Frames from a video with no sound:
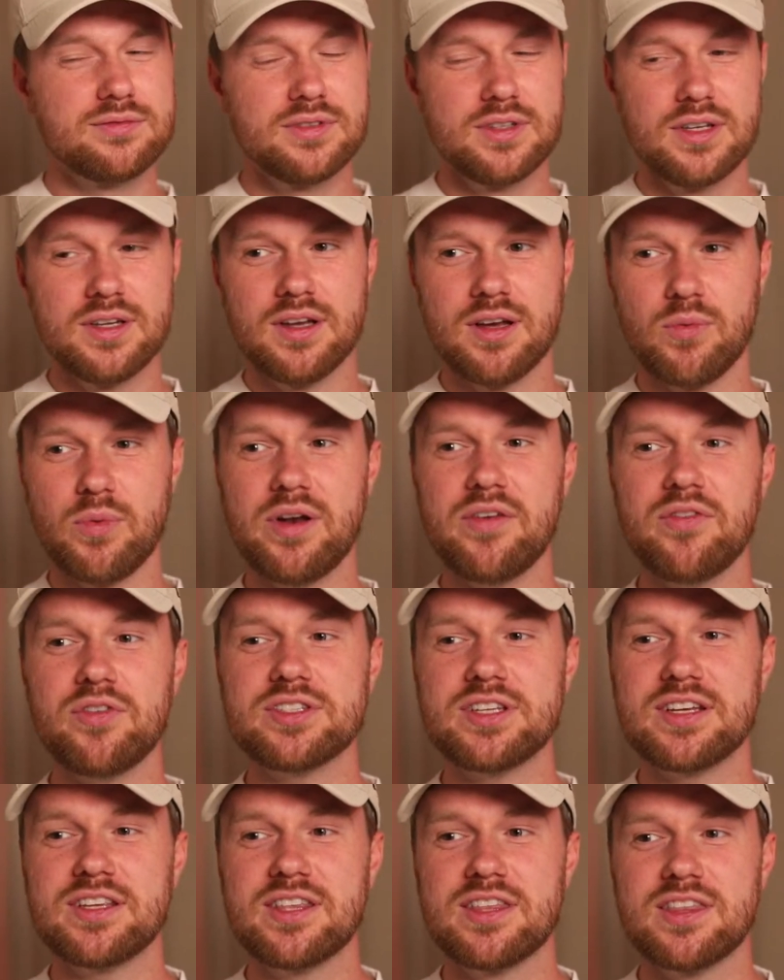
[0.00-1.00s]
Whenever I
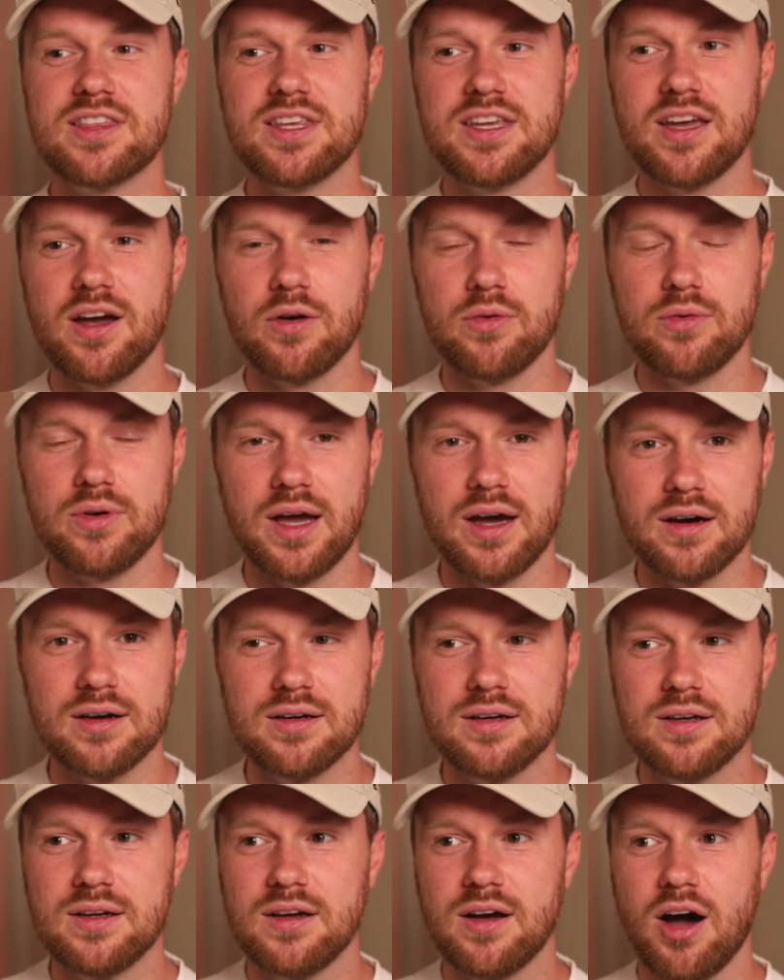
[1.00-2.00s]
say Theo now,
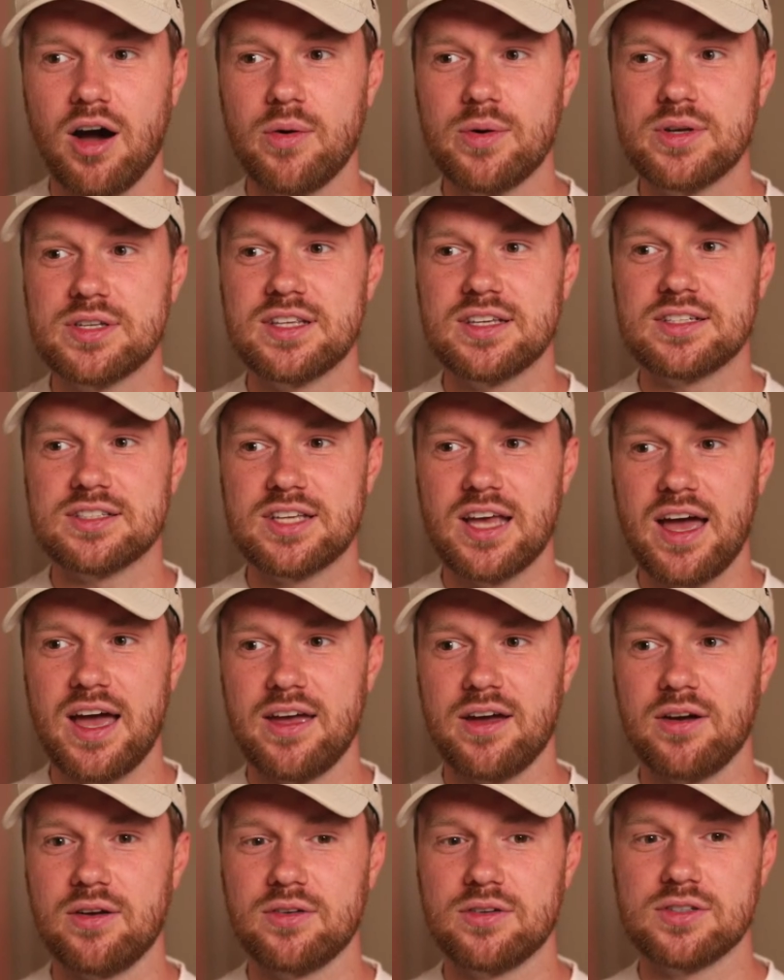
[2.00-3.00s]
I always think
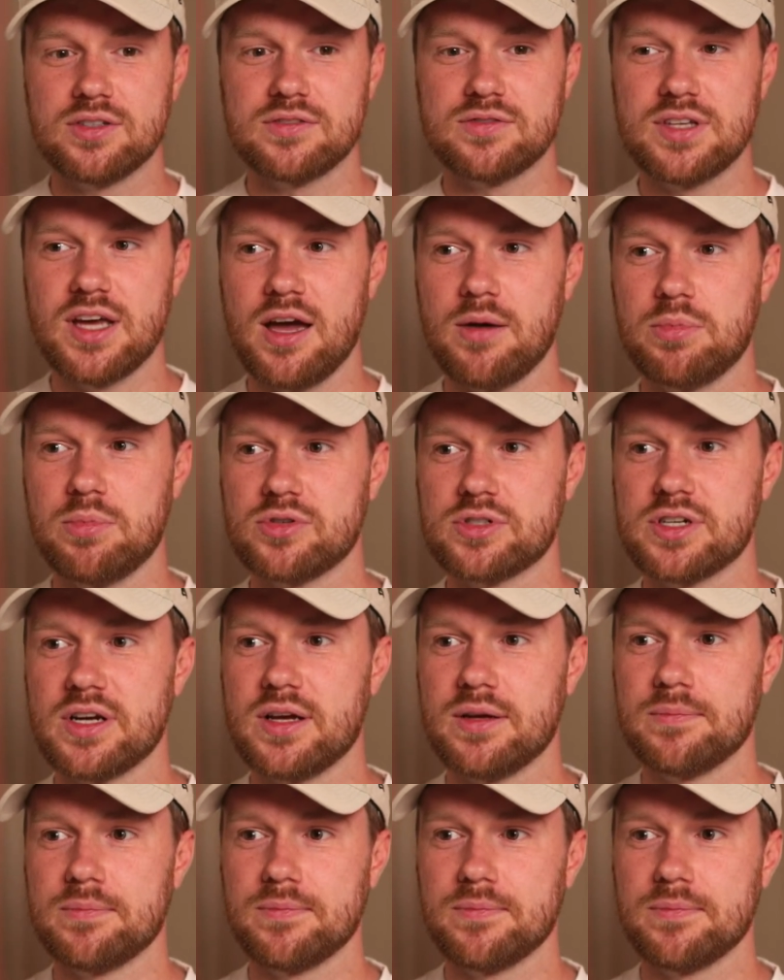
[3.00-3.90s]
Teo because of Teo Porsche.